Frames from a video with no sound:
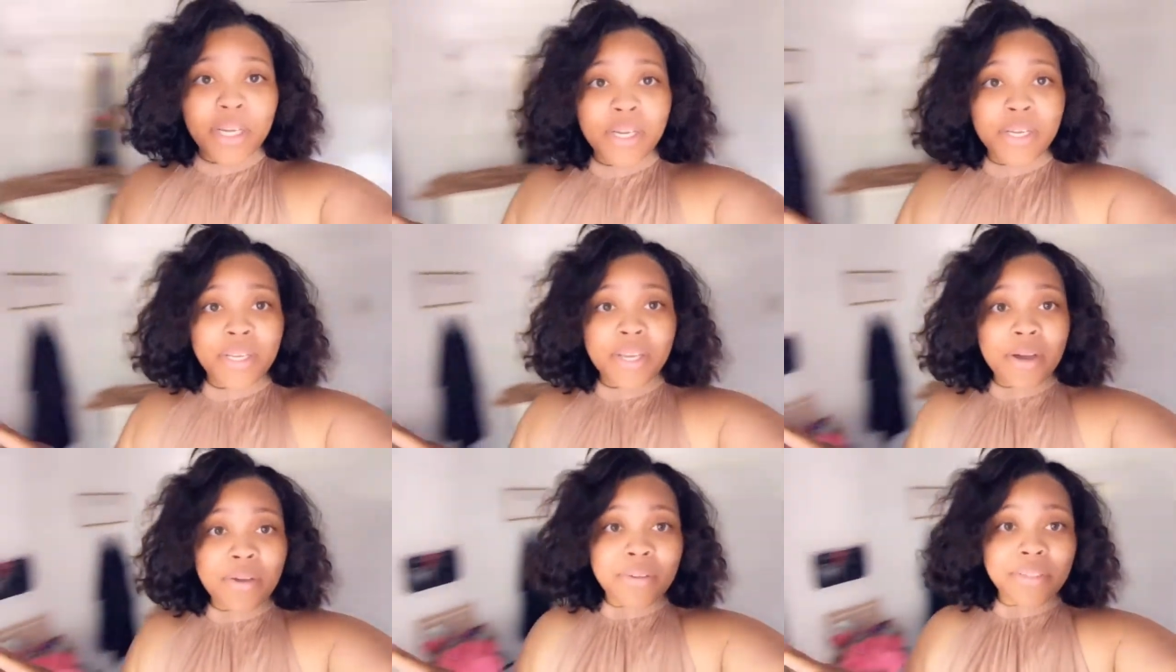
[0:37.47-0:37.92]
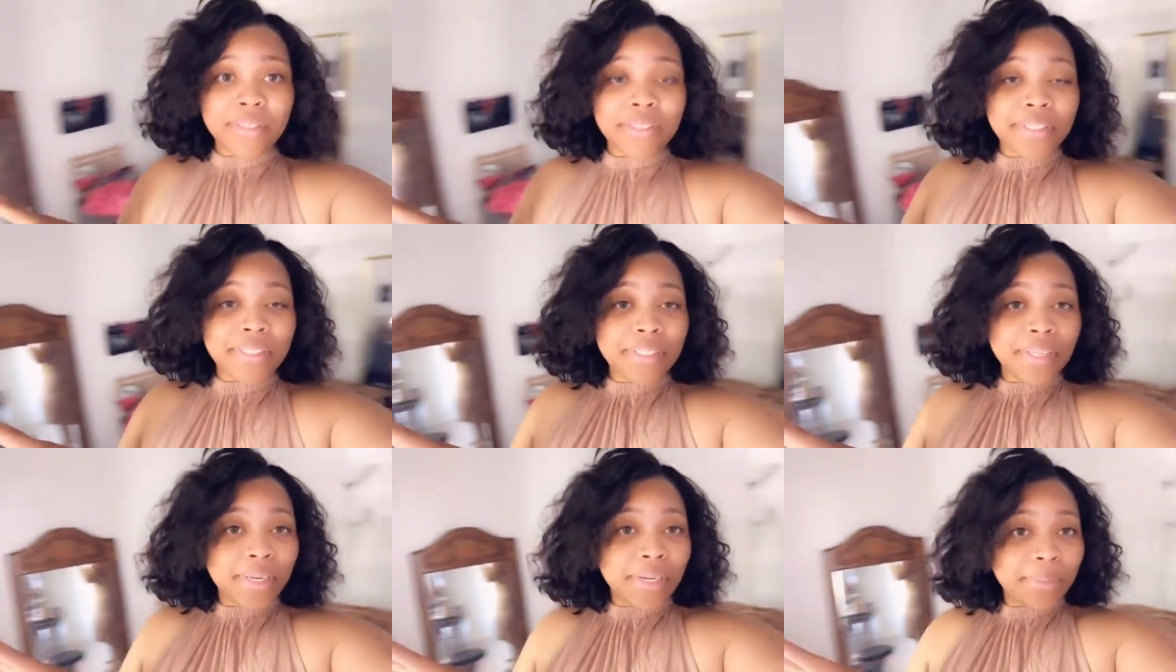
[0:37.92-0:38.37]
Y'all can
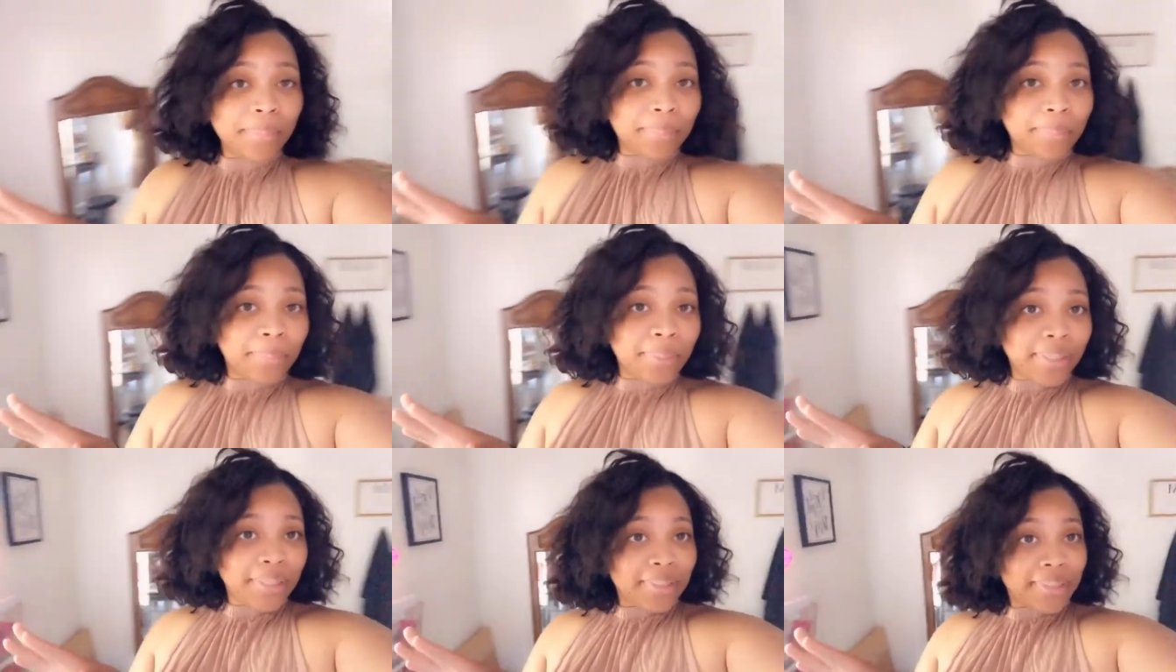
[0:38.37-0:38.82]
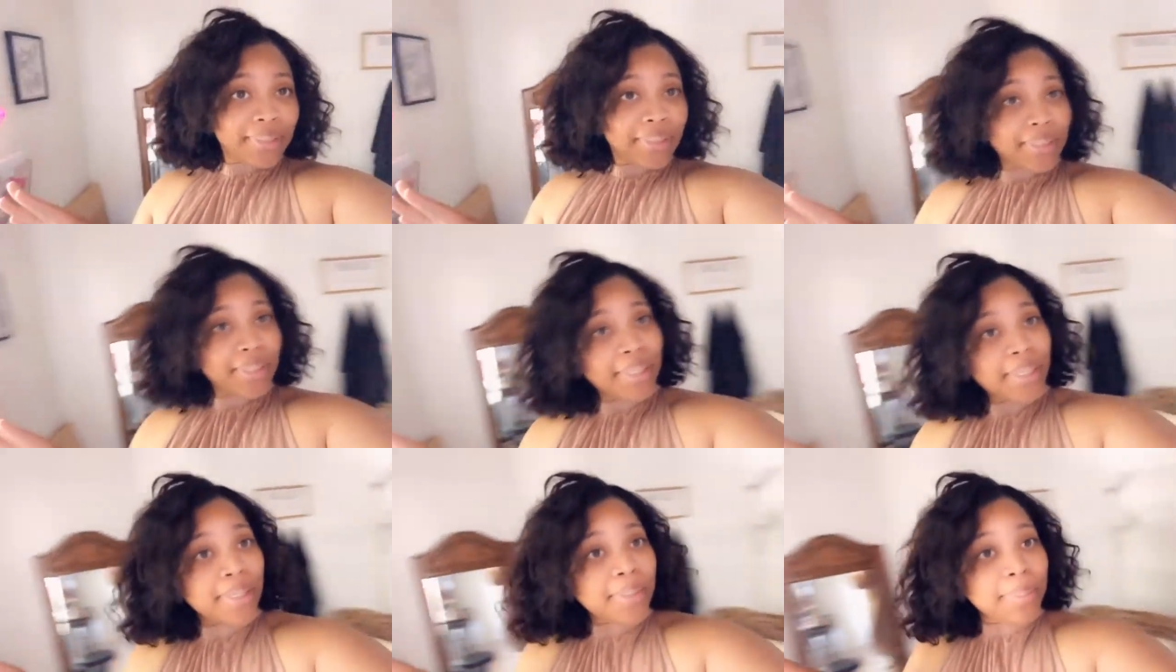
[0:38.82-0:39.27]
see a little bit,
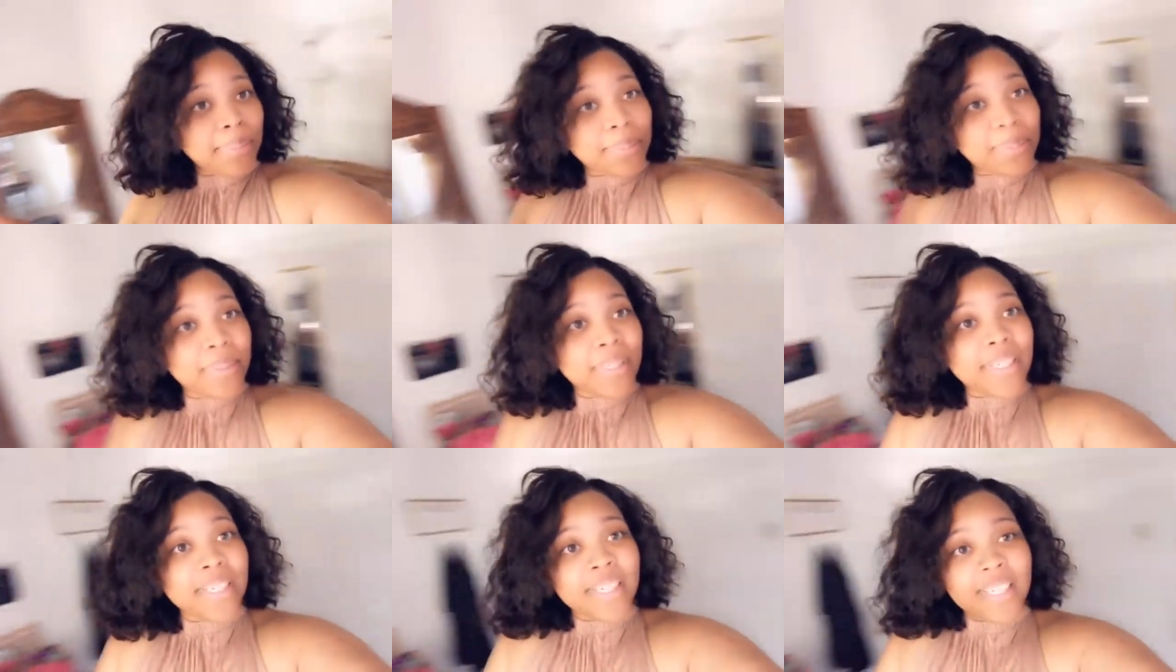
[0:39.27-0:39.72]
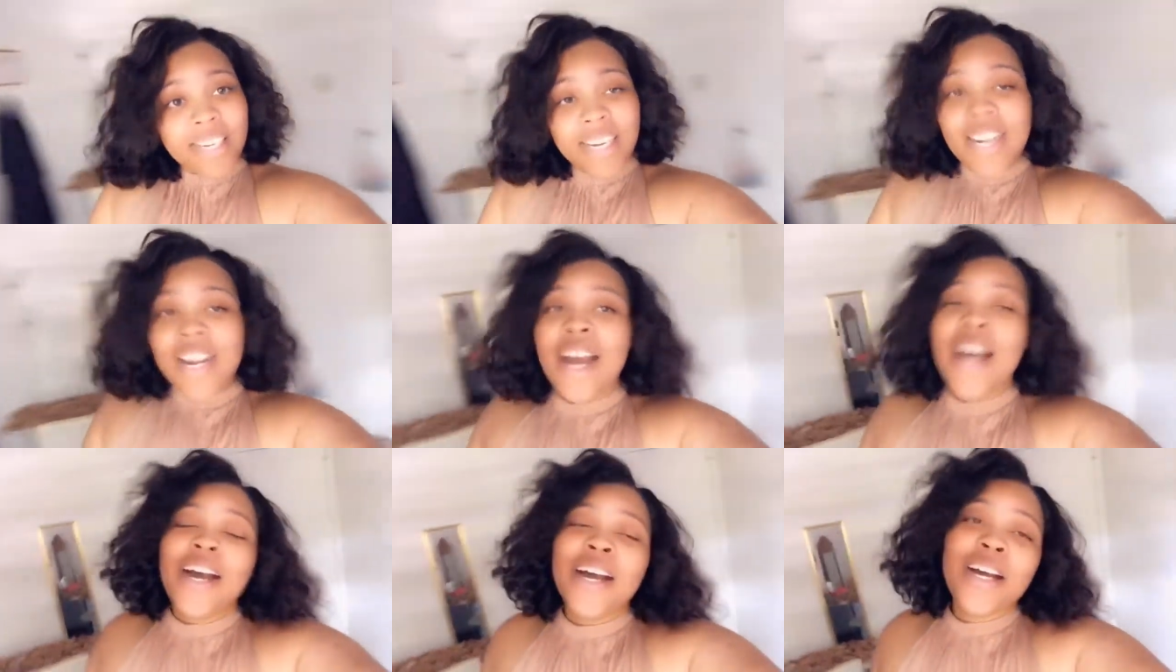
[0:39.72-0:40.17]

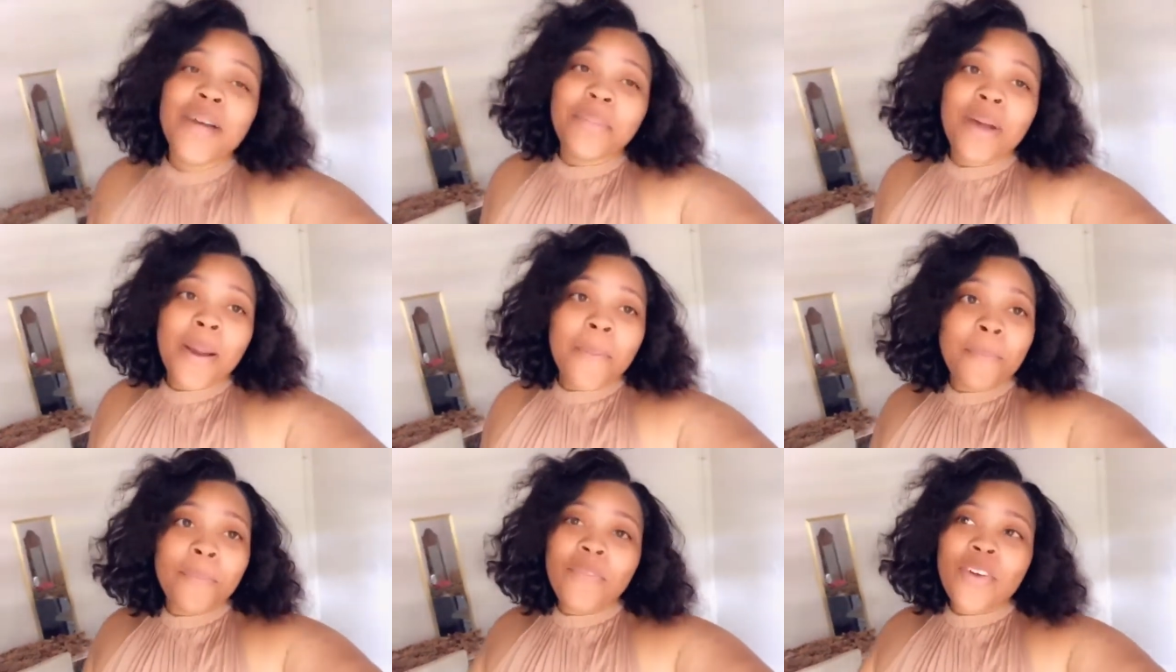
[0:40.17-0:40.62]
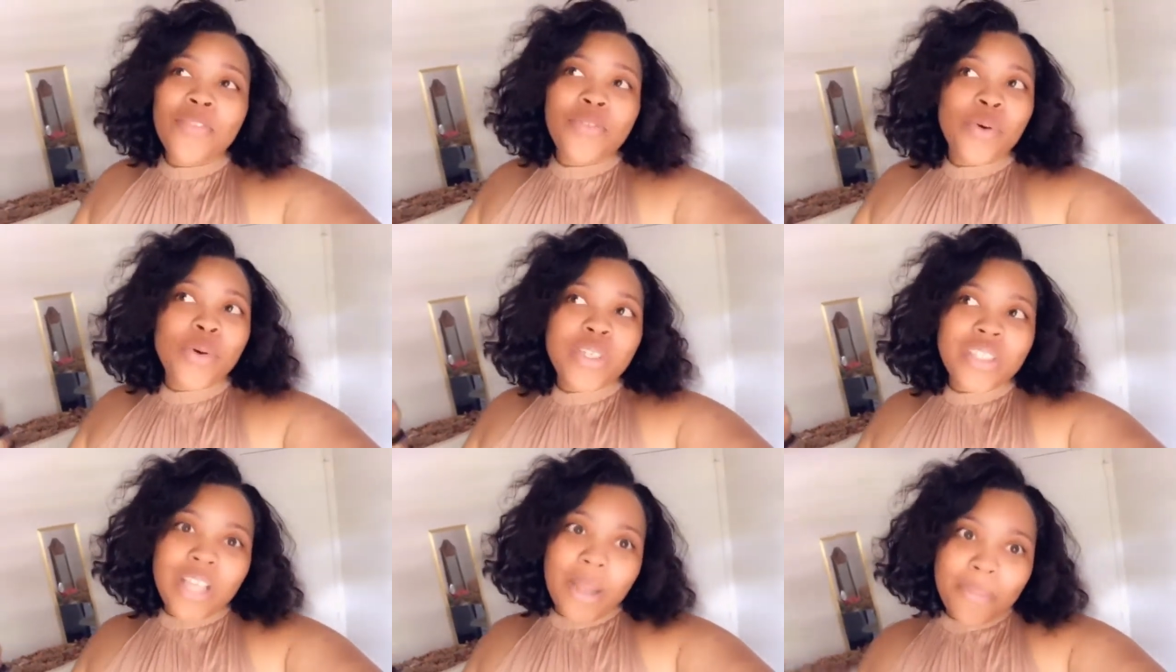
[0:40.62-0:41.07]
of
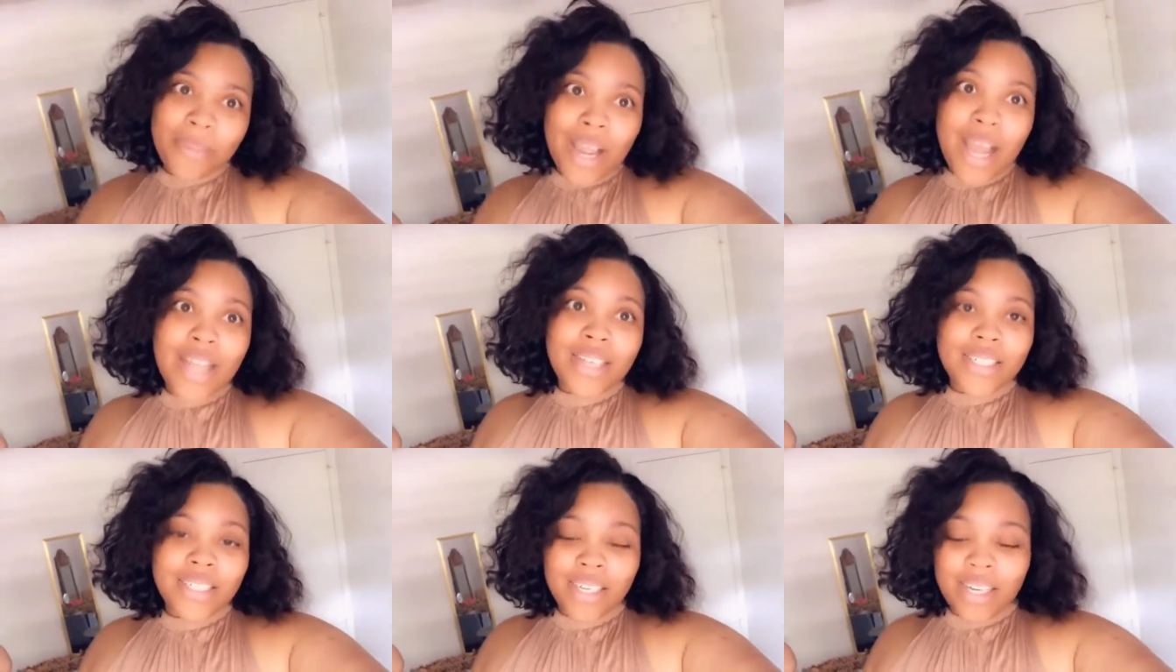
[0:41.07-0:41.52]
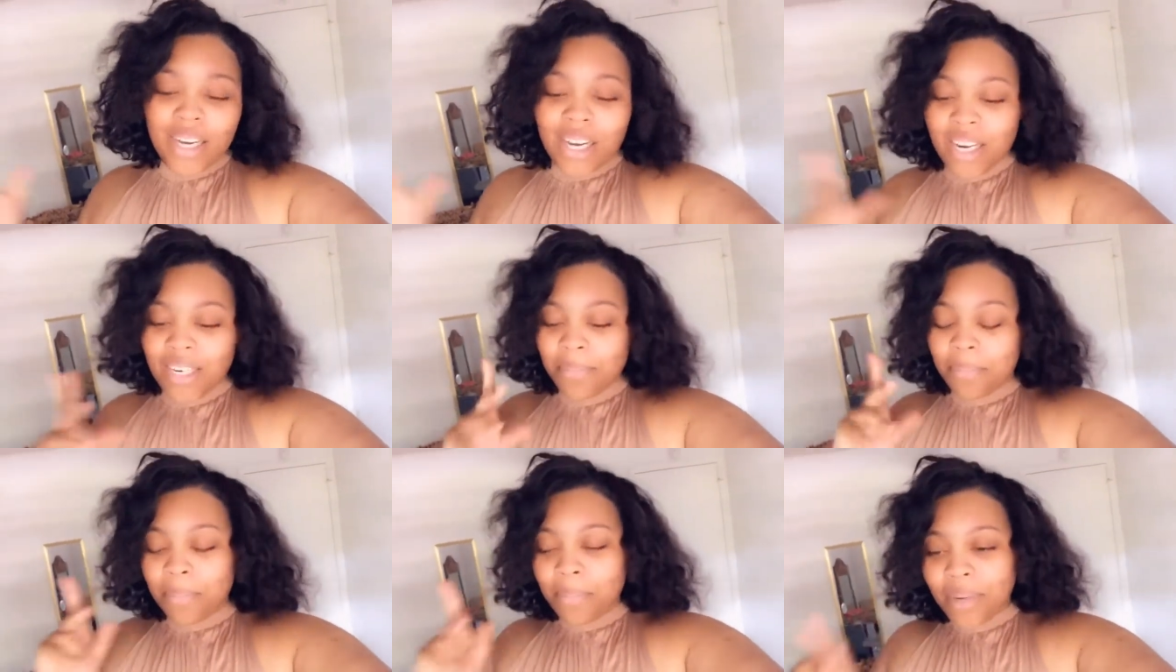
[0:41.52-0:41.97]
course I'm not
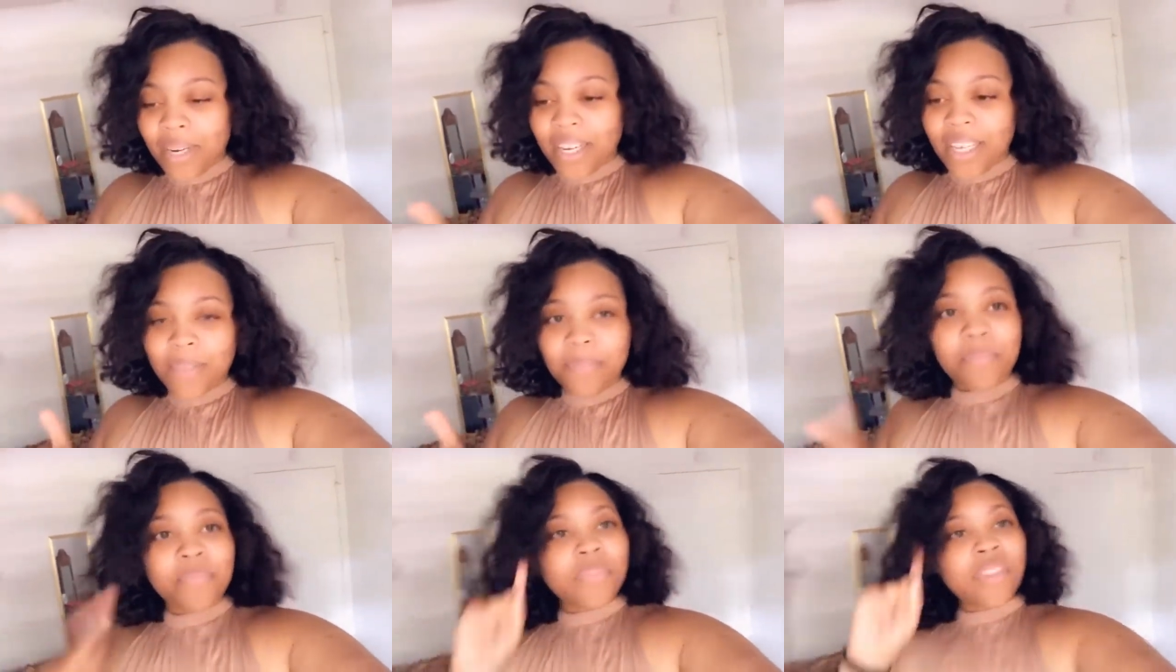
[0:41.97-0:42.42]
done, but